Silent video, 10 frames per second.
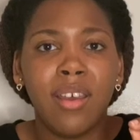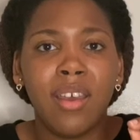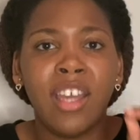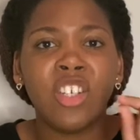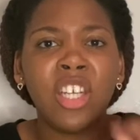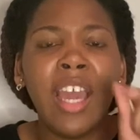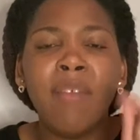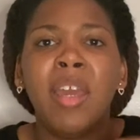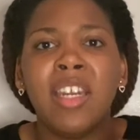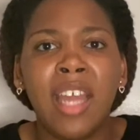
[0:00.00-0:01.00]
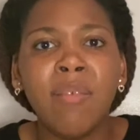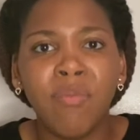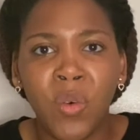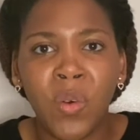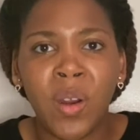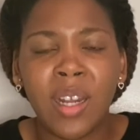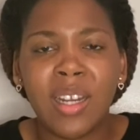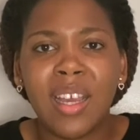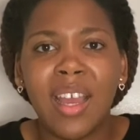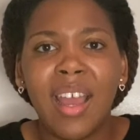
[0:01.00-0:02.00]
And she gave me a name for it.
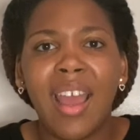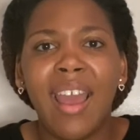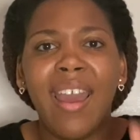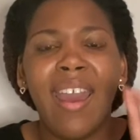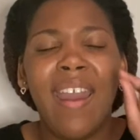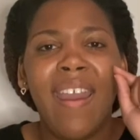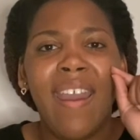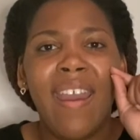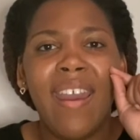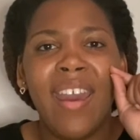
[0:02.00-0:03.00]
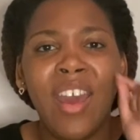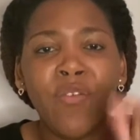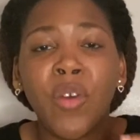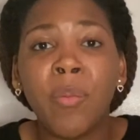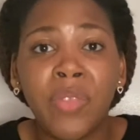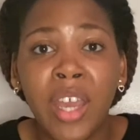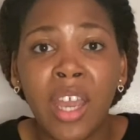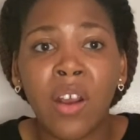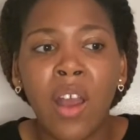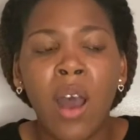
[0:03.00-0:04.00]
And from
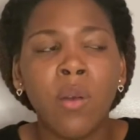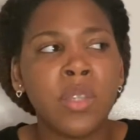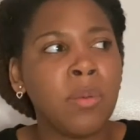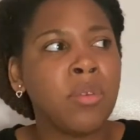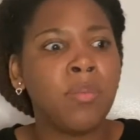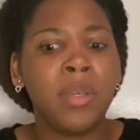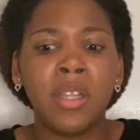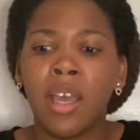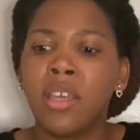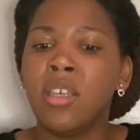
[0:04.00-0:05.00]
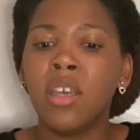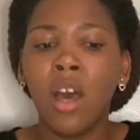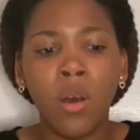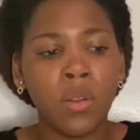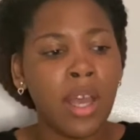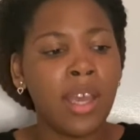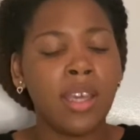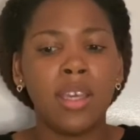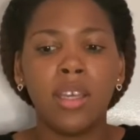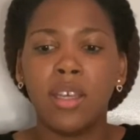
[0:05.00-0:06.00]
there, I was able to be like, yo,
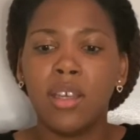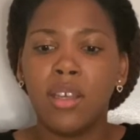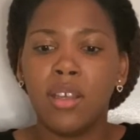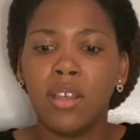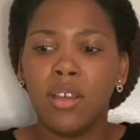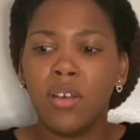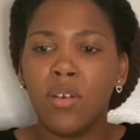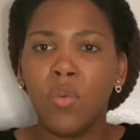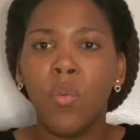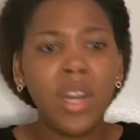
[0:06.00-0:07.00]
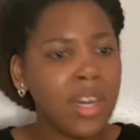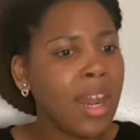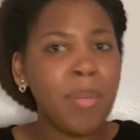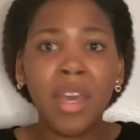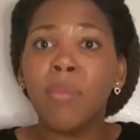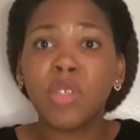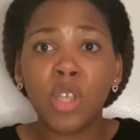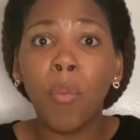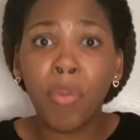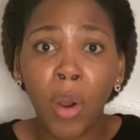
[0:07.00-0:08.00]
like, when did I become
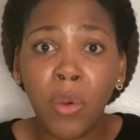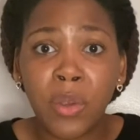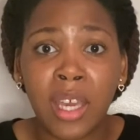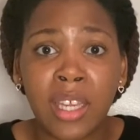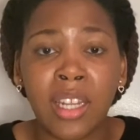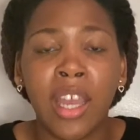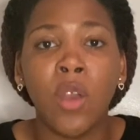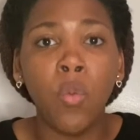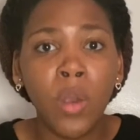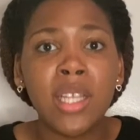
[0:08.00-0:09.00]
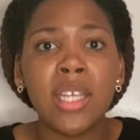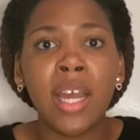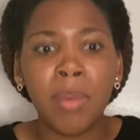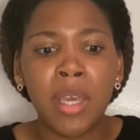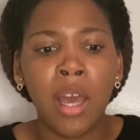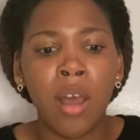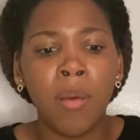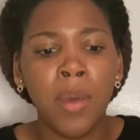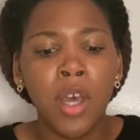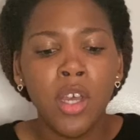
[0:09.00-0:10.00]
so broken? Like, when did I
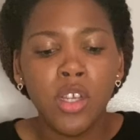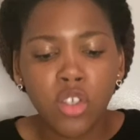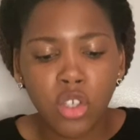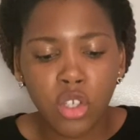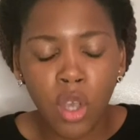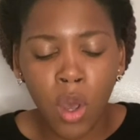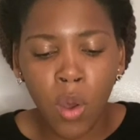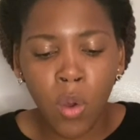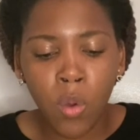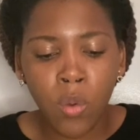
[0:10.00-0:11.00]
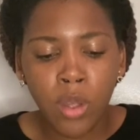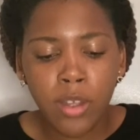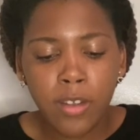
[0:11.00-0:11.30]
become so